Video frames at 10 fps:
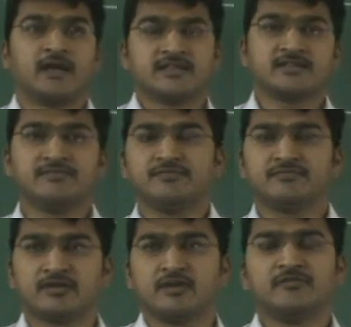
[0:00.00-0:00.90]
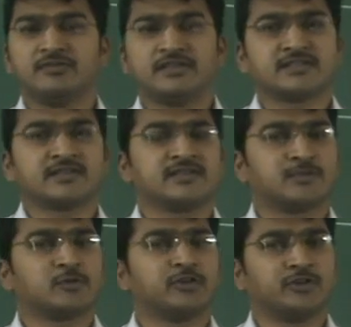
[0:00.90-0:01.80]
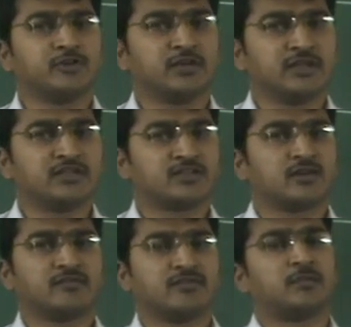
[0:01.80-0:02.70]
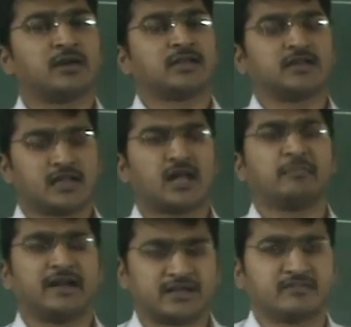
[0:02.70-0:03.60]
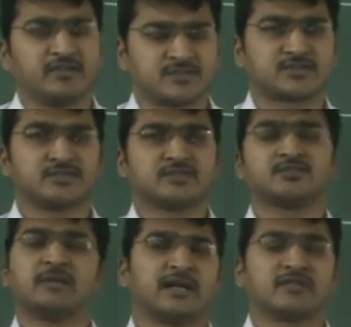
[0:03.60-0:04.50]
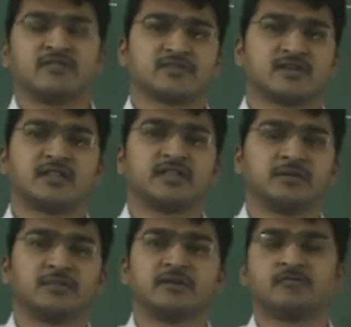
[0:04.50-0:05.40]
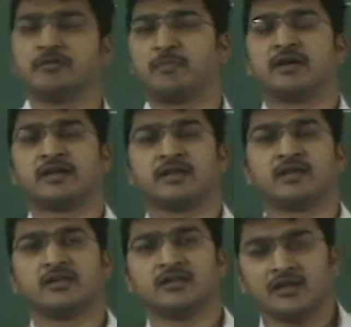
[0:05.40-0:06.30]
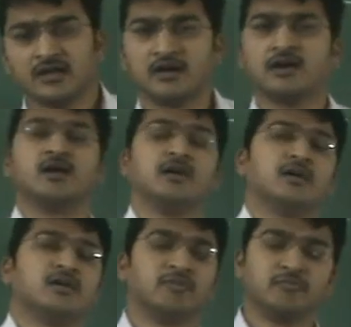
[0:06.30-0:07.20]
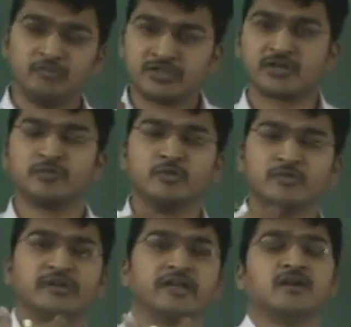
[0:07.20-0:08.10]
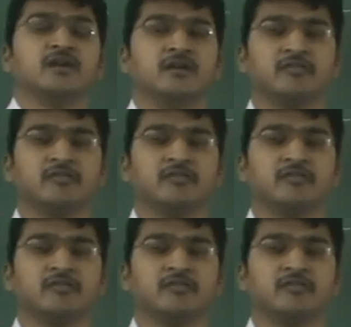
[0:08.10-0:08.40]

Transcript: As of now, we discussed about the dual nature of the particle or matter waves. So matter waves are nothing but the particle which are moving,